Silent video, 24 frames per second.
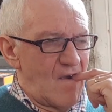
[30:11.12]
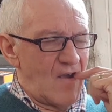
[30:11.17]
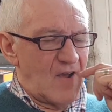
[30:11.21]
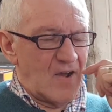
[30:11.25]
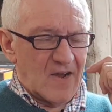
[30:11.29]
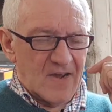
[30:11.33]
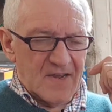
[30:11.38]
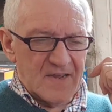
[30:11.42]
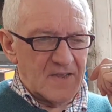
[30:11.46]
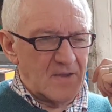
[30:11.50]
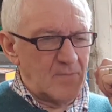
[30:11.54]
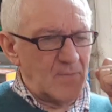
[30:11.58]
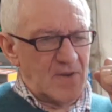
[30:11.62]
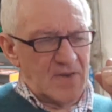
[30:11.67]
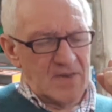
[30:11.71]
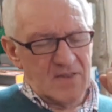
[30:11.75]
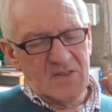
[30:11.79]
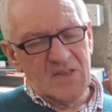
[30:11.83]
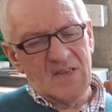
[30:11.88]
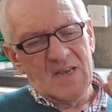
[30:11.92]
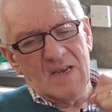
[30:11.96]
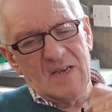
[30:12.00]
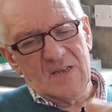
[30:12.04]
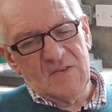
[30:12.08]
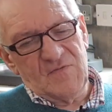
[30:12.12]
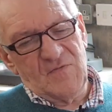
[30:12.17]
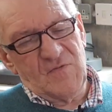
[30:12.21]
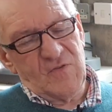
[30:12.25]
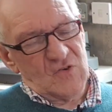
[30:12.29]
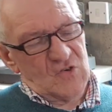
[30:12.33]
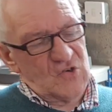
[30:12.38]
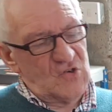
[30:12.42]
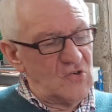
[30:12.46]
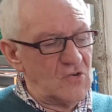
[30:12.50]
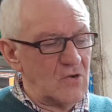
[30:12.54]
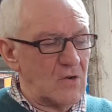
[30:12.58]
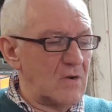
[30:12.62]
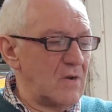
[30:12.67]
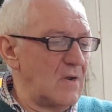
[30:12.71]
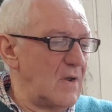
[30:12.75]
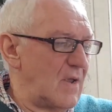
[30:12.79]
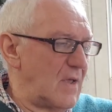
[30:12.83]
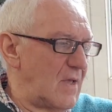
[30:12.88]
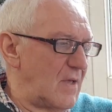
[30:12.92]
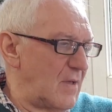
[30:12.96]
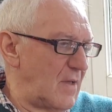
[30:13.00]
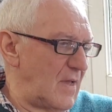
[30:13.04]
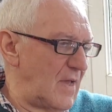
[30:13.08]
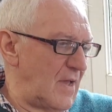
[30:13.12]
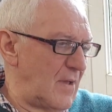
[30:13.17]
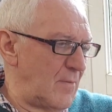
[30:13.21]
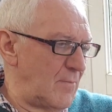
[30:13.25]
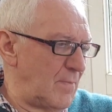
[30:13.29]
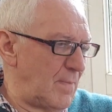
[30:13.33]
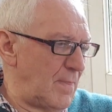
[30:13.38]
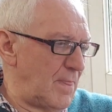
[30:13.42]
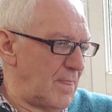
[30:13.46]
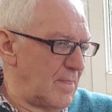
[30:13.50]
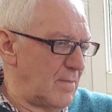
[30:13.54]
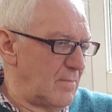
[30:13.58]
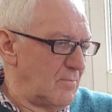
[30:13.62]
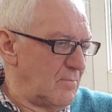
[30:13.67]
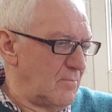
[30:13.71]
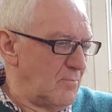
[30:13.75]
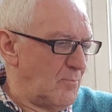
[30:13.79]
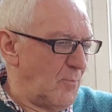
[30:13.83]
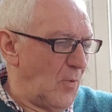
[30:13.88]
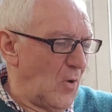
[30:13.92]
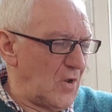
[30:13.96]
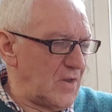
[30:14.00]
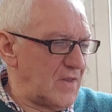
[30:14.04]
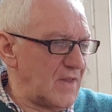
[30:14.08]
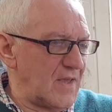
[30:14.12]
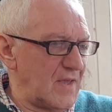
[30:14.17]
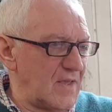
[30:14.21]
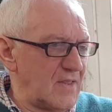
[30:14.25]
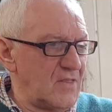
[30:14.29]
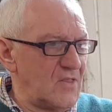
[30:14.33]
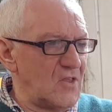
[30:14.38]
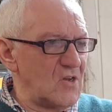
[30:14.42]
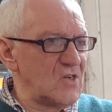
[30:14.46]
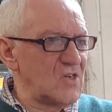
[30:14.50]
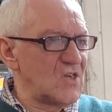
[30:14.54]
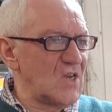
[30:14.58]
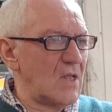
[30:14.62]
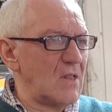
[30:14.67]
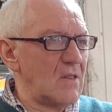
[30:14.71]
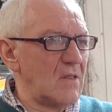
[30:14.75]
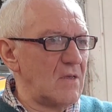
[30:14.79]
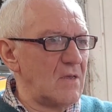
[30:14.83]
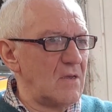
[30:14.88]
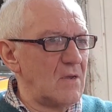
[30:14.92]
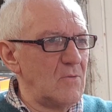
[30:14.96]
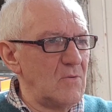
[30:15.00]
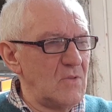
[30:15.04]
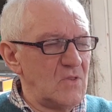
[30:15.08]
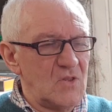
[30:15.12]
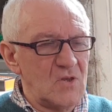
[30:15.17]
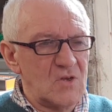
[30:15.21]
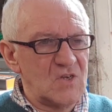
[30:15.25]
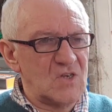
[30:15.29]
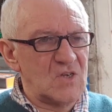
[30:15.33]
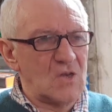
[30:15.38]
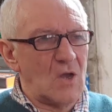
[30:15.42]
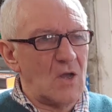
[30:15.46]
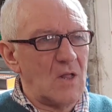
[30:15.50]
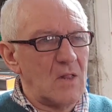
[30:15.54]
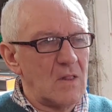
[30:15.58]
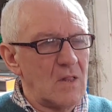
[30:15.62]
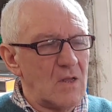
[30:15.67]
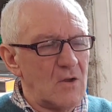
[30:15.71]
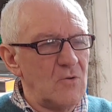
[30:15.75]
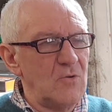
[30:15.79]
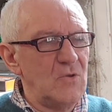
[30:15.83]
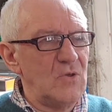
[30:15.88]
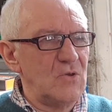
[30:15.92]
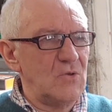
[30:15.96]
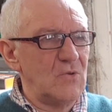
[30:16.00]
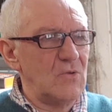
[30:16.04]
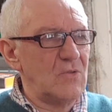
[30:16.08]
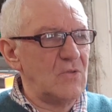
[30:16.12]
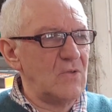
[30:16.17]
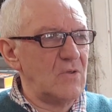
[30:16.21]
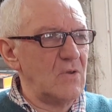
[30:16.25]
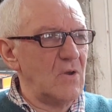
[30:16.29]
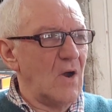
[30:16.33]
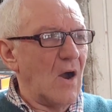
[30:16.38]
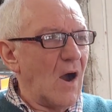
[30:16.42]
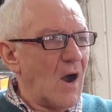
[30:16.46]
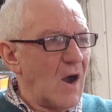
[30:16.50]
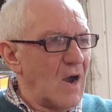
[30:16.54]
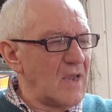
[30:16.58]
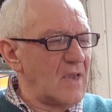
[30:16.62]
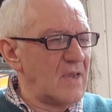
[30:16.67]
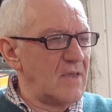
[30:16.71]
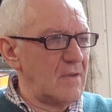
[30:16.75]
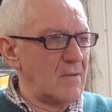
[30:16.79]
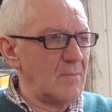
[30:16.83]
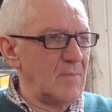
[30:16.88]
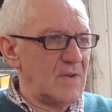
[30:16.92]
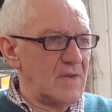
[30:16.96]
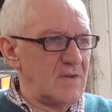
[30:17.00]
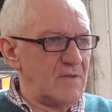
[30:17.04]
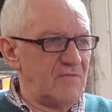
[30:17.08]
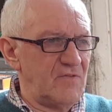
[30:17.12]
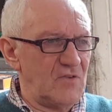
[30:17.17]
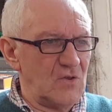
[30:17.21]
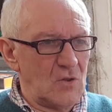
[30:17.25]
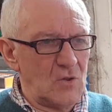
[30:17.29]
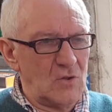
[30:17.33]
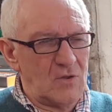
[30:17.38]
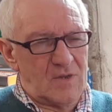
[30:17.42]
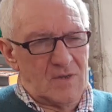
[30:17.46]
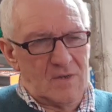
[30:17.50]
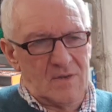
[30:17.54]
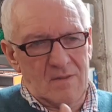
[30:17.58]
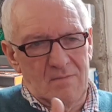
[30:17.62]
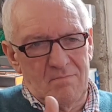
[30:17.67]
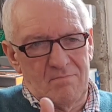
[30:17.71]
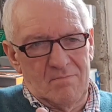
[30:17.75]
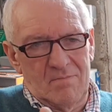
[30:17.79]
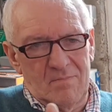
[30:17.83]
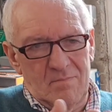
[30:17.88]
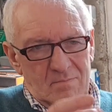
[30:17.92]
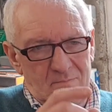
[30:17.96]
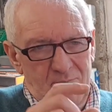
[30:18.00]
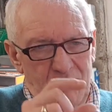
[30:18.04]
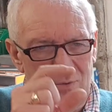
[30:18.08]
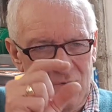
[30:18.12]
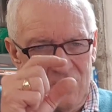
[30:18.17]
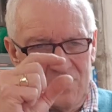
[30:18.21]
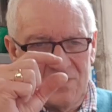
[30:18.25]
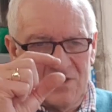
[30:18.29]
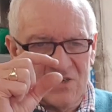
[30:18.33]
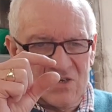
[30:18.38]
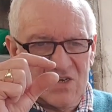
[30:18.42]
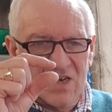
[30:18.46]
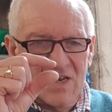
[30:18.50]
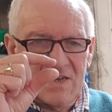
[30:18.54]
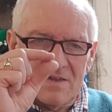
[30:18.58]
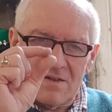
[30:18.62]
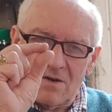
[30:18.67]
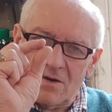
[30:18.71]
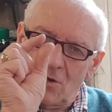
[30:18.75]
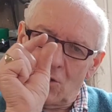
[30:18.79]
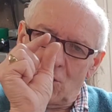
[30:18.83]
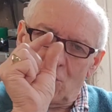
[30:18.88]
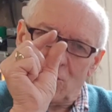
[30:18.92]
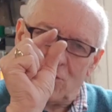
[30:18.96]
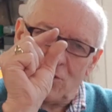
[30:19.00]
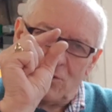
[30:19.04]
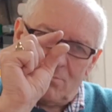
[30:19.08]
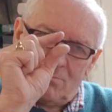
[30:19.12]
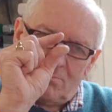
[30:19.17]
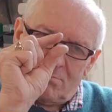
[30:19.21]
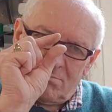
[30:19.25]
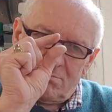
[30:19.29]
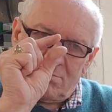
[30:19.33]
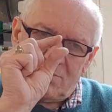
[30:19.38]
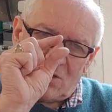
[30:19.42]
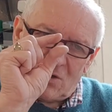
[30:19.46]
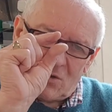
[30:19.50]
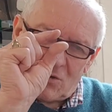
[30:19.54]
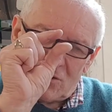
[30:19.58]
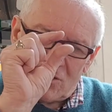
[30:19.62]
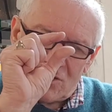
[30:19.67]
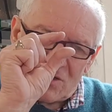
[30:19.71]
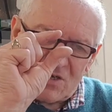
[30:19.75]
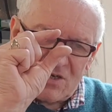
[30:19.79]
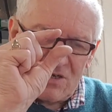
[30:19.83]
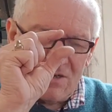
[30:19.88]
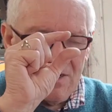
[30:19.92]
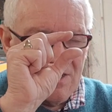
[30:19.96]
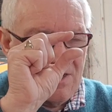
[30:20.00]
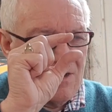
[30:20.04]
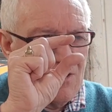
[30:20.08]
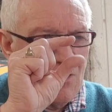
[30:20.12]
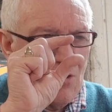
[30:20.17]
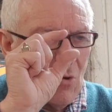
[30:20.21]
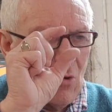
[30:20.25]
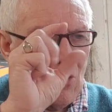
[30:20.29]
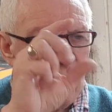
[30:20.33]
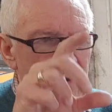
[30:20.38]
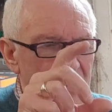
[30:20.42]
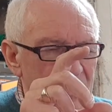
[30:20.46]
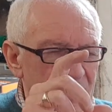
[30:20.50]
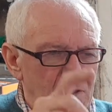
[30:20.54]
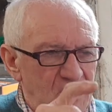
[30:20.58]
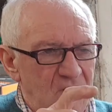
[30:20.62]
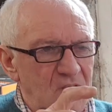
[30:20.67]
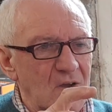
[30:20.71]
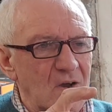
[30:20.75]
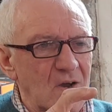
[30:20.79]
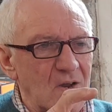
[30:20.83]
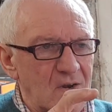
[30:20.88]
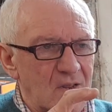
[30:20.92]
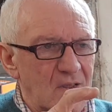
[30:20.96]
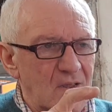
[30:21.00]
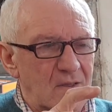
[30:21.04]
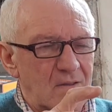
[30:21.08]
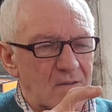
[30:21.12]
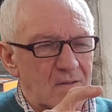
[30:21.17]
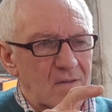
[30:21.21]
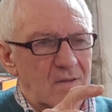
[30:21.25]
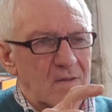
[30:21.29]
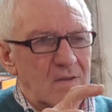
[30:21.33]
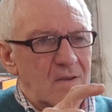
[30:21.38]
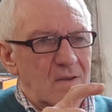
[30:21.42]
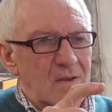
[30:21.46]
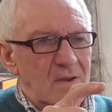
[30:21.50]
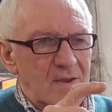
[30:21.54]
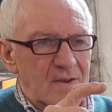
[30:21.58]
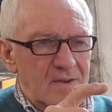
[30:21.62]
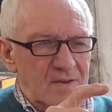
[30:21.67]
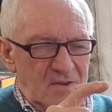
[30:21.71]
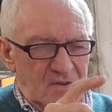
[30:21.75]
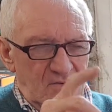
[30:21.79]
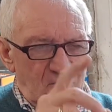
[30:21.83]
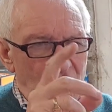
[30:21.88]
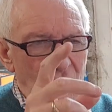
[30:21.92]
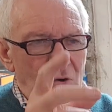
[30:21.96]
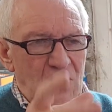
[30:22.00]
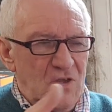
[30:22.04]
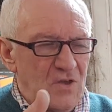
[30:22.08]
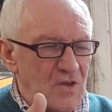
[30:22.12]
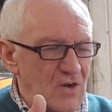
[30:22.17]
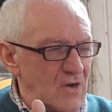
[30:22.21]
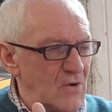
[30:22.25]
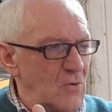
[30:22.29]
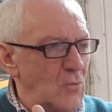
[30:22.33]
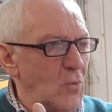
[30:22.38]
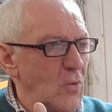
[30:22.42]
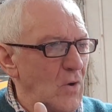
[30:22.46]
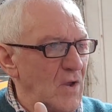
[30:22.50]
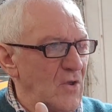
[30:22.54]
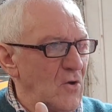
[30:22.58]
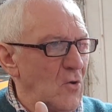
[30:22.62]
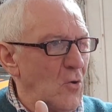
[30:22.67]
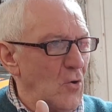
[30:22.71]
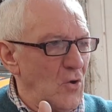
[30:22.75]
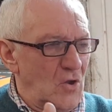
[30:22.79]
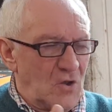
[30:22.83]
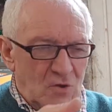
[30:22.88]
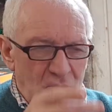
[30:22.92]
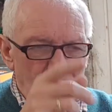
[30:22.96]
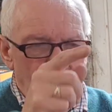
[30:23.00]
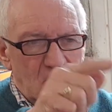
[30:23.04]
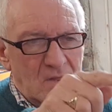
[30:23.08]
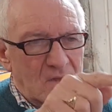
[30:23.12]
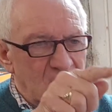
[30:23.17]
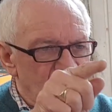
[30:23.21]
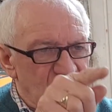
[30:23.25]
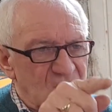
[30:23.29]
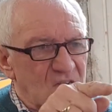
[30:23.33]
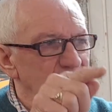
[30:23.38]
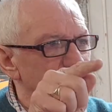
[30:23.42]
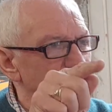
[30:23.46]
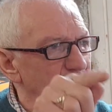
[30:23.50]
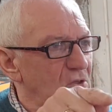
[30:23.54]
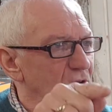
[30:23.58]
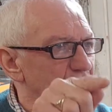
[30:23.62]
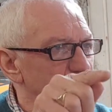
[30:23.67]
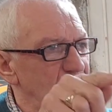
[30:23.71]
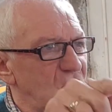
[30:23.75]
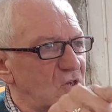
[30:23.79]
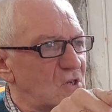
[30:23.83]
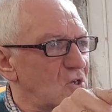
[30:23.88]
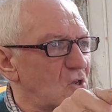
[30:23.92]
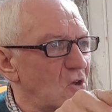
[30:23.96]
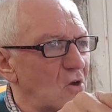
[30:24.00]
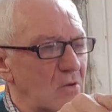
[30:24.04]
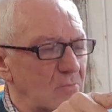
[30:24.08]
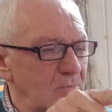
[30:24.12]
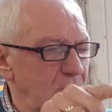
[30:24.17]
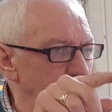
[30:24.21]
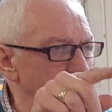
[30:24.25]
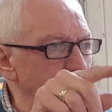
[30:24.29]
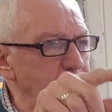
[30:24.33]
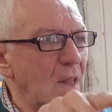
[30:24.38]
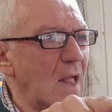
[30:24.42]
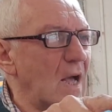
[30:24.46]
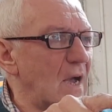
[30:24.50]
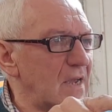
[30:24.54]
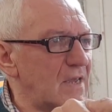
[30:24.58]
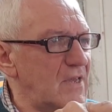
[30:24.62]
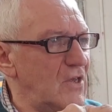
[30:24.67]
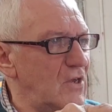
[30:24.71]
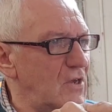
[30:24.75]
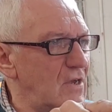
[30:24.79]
I mean, yeah, for sure. But it does allow you to I mean, if you're looking at putting the centre little cross onto the target, and you're in white hot, you know that centre cross has got to be black.